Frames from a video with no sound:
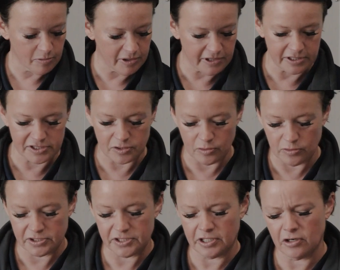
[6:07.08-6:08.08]
with your
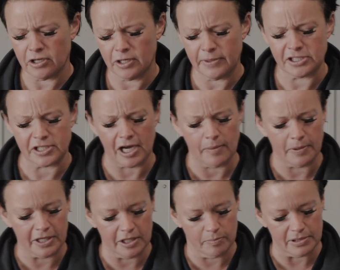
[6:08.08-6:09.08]
saws, you're not going to be
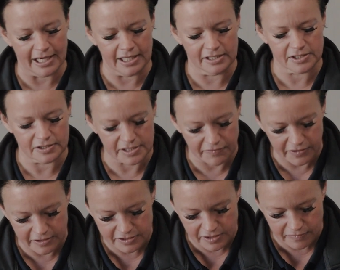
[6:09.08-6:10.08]
sharpening your blades, because if
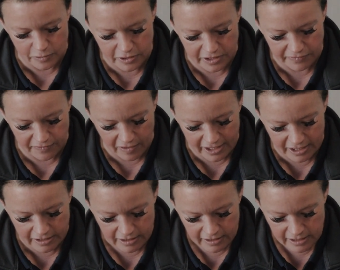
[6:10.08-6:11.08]
you sort of look at the
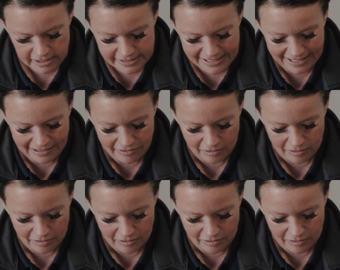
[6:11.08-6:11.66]
fine teeth